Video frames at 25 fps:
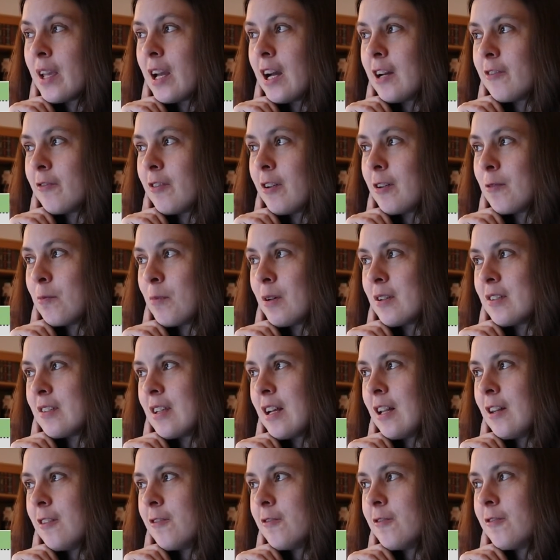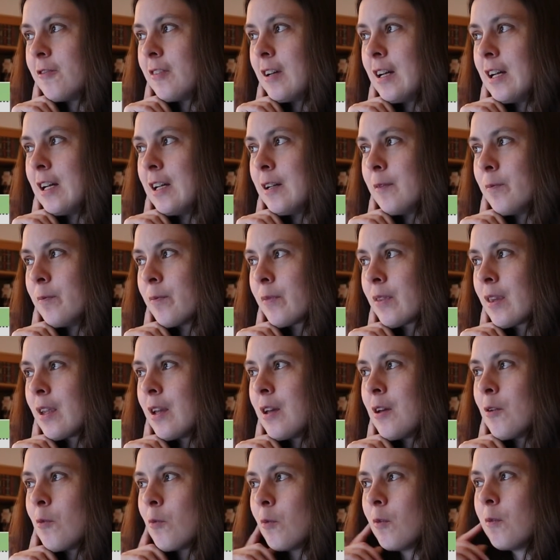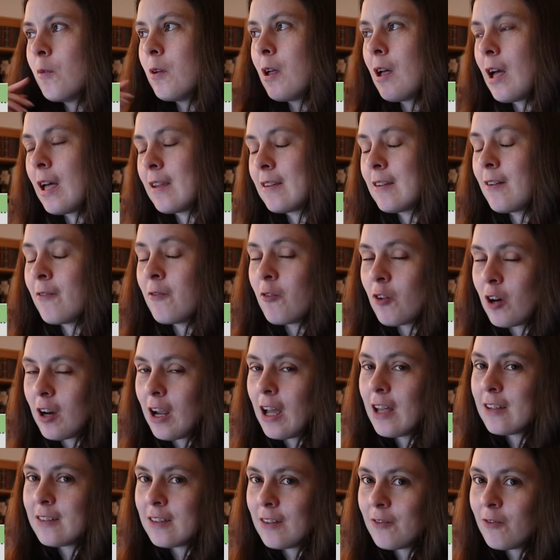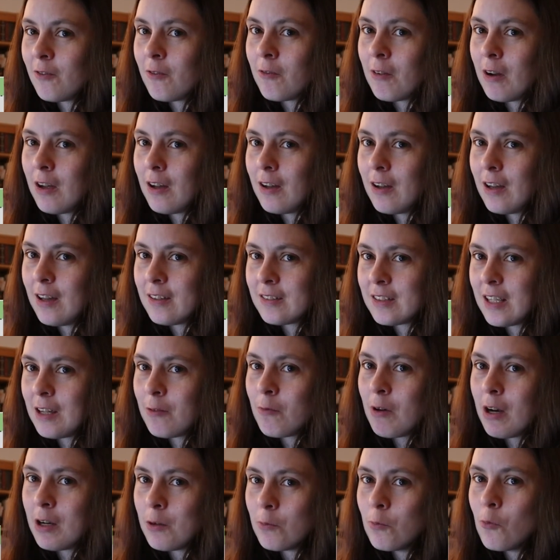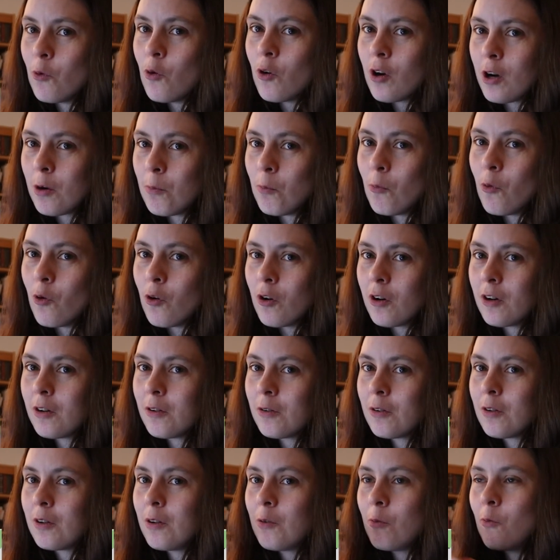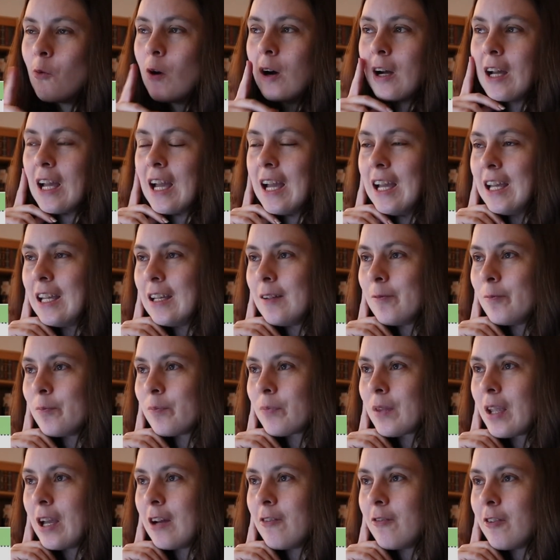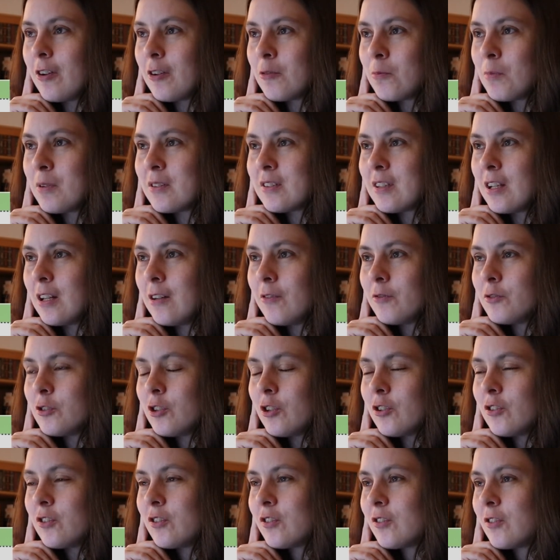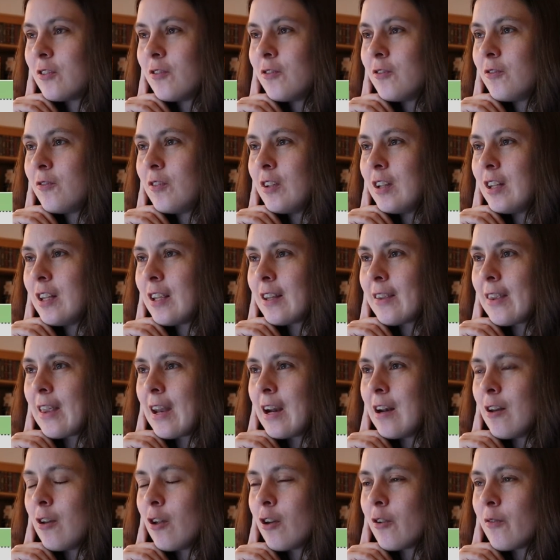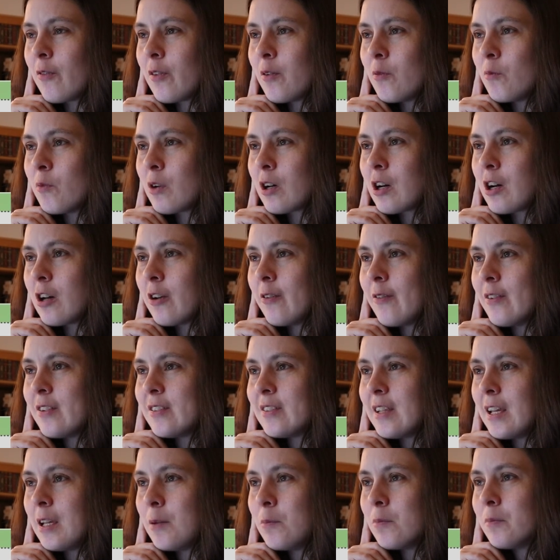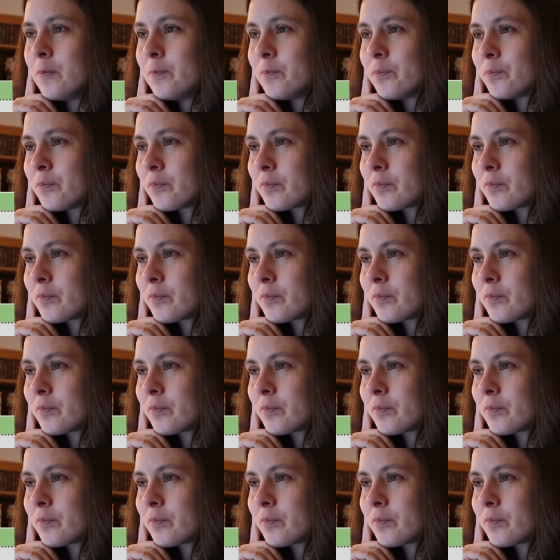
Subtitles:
I find myself, as I read more and more YA, I found myself just feeling that a lot of them were kind of the same,